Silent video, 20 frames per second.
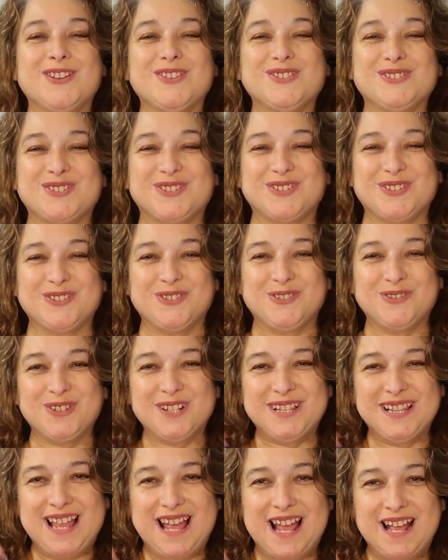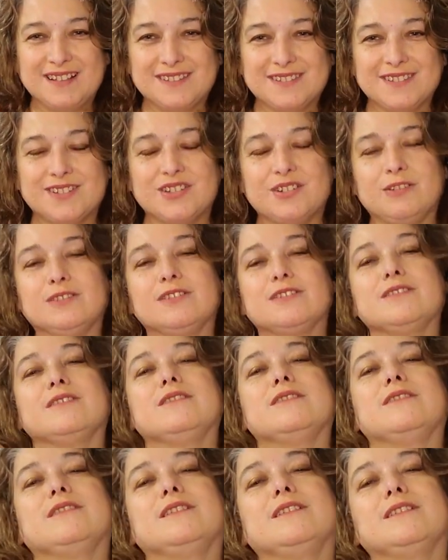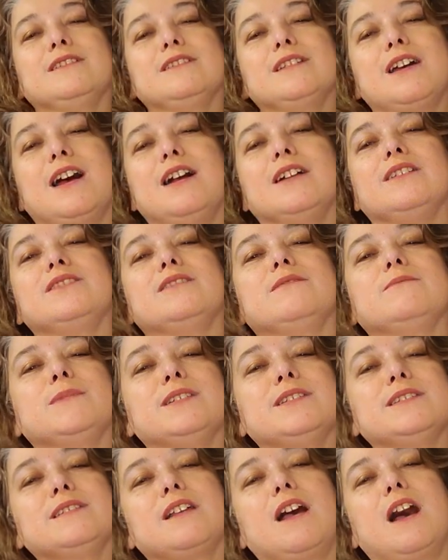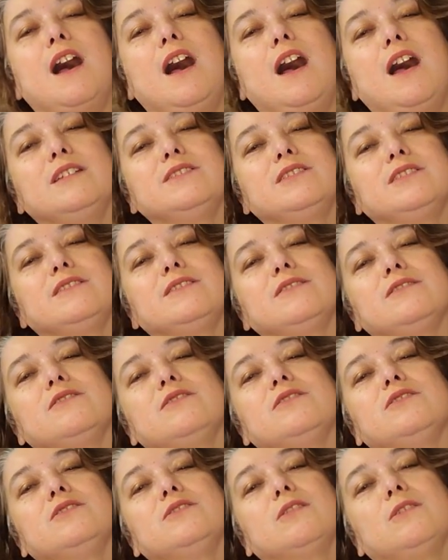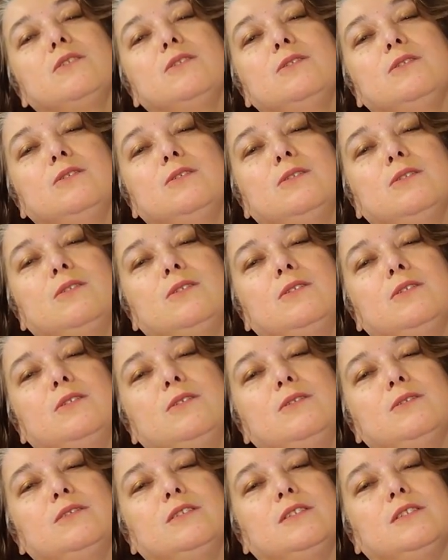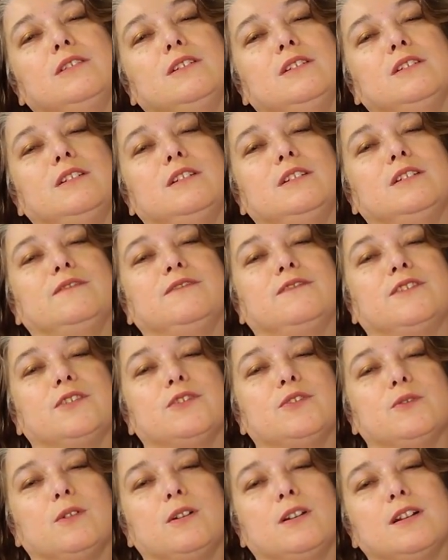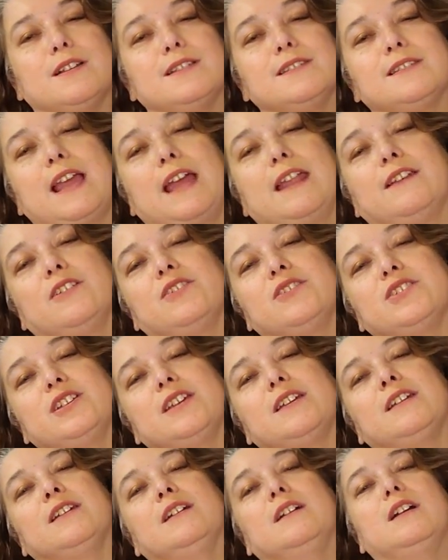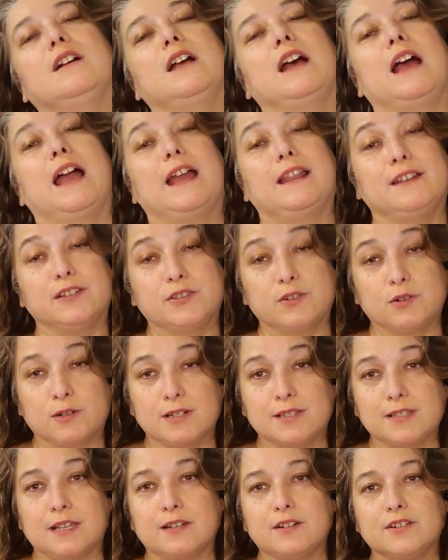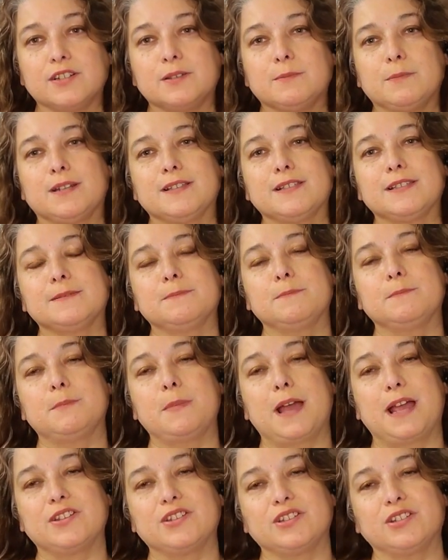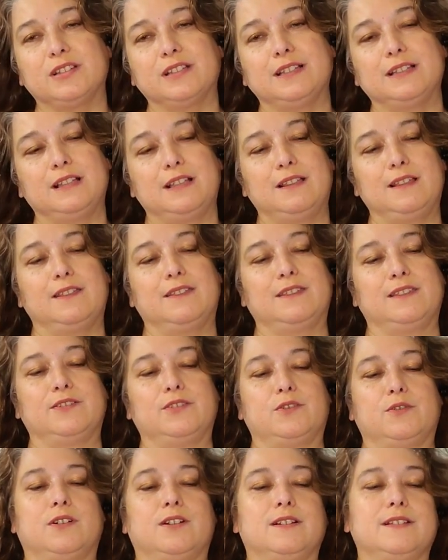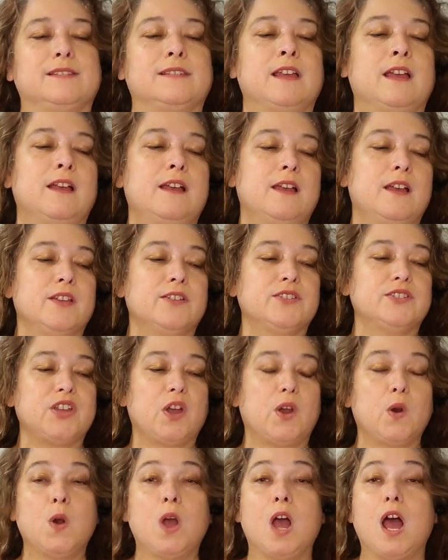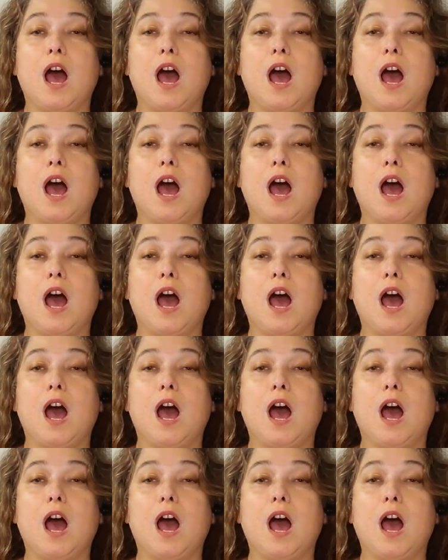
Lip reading: so you need to relax the shoulders, and you need to touch and massages. They're so good for Taurus energy, any Taurus energy, but especially Lilith and Taurus. So